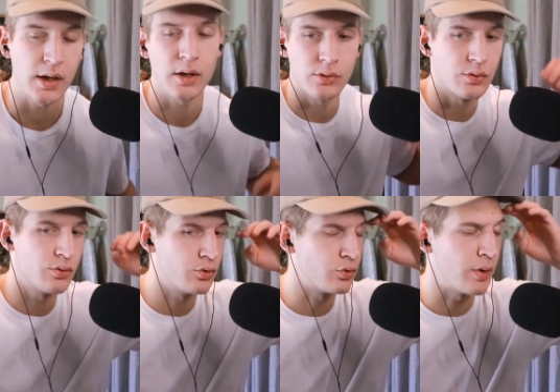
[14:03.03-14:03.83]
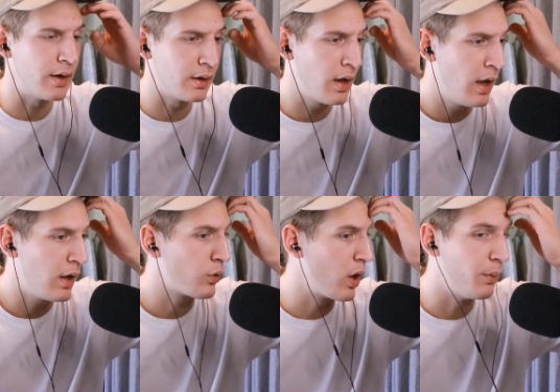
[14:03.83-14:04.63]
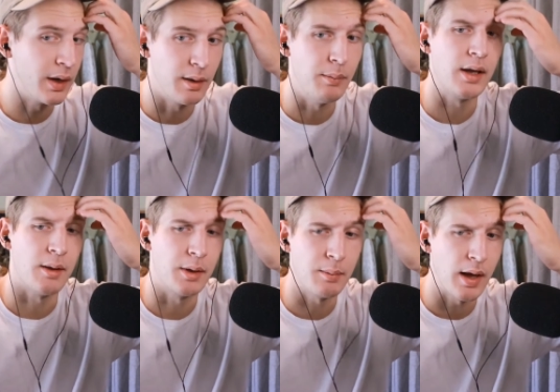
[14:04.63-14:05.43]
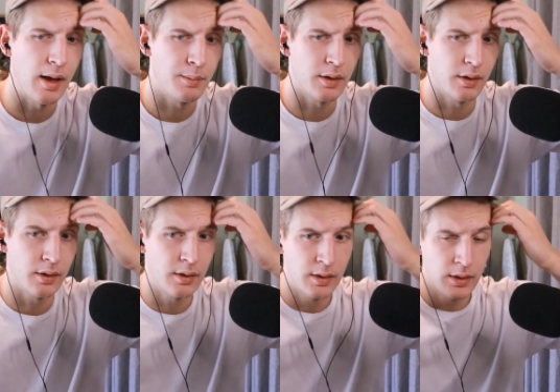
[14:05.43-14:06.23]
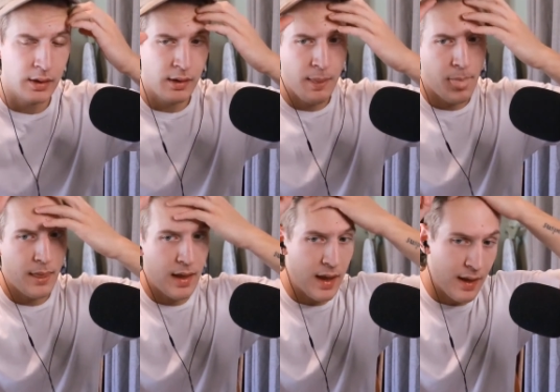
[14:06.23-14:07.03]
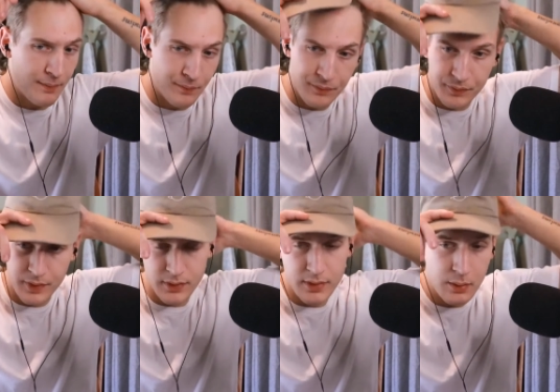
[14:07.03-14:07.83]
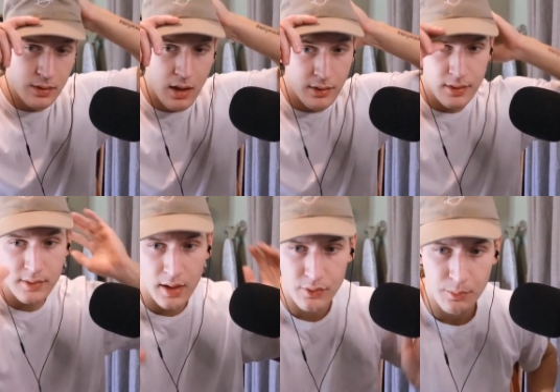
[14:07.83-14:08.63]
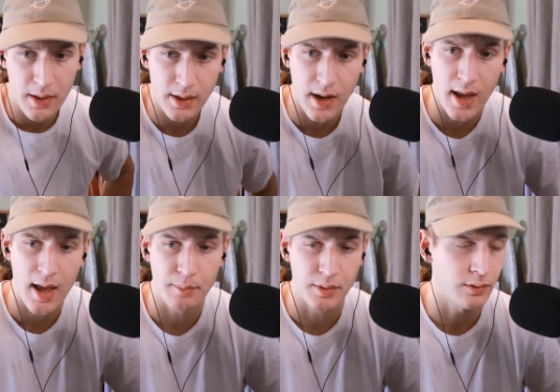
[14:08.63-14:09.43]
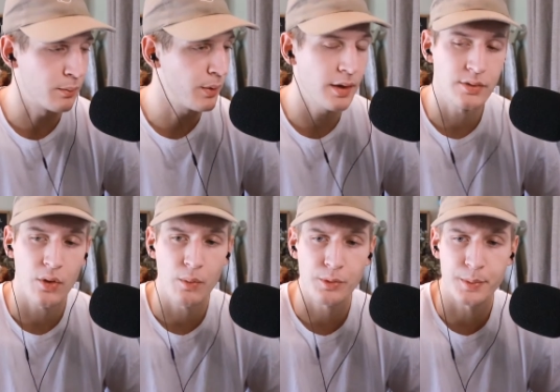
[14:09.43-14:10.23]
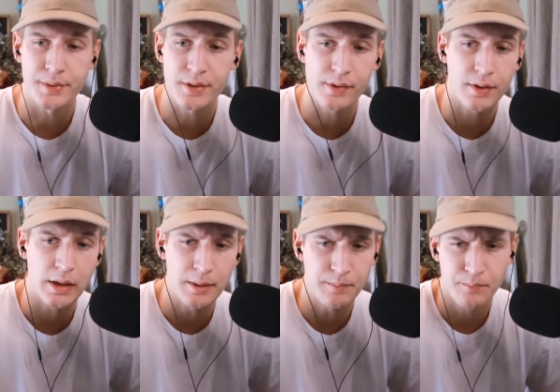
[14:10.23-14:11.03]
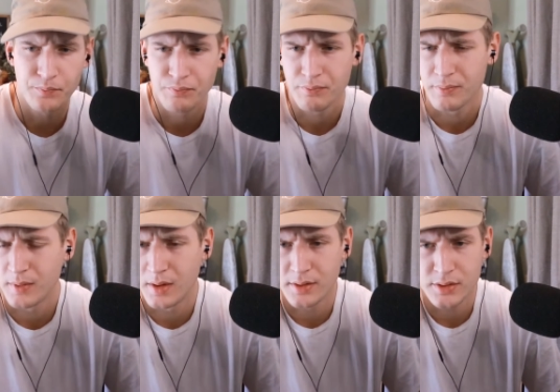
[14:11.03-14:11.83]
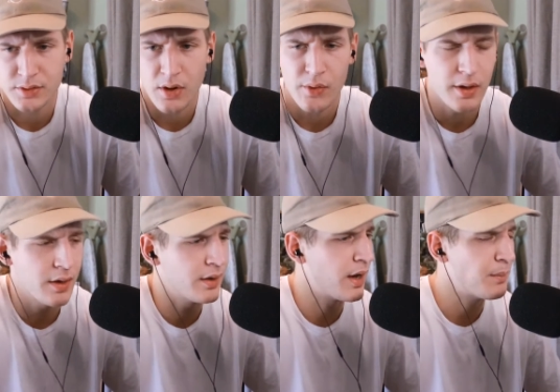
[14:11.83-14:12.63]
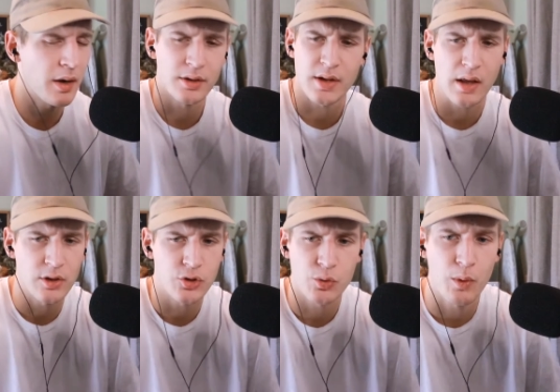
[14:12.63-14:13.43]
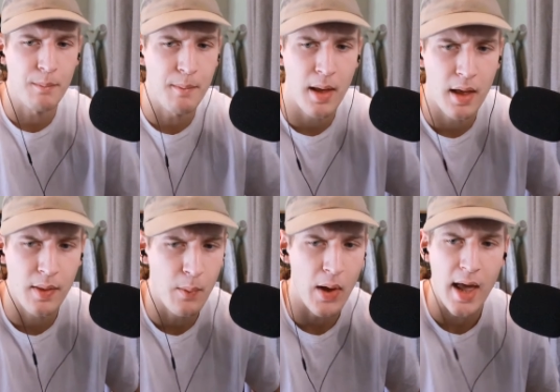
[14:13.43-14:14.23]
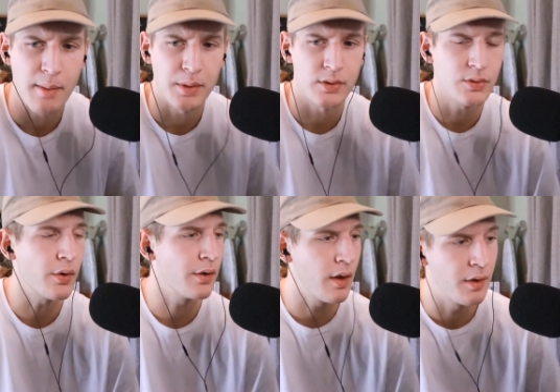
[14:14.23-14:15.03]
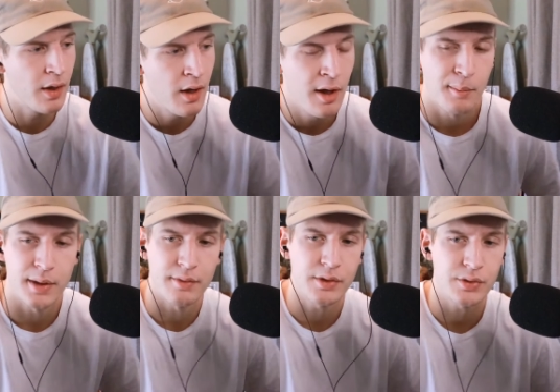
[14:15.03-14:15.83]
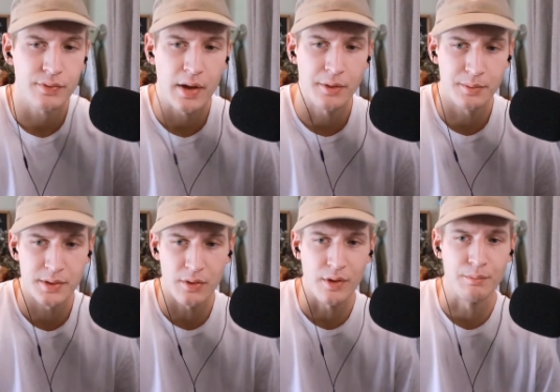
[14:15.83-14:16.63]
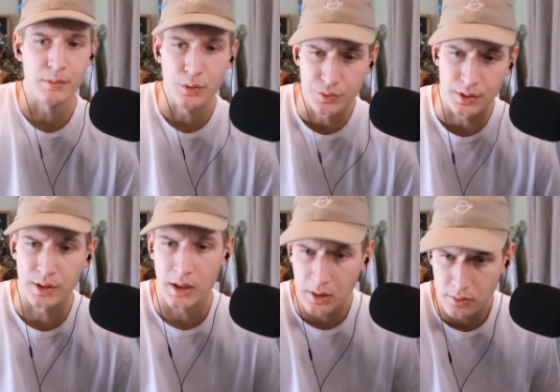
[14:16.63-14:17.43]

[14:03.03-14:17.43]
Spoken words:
a certain trend, growing and becoming popular. And this is how a lot of these kids are making it happen. So Bryce Hall specifically started, I'm not exactly sure what the app he started on, but he eventually found himself on Musical.ly,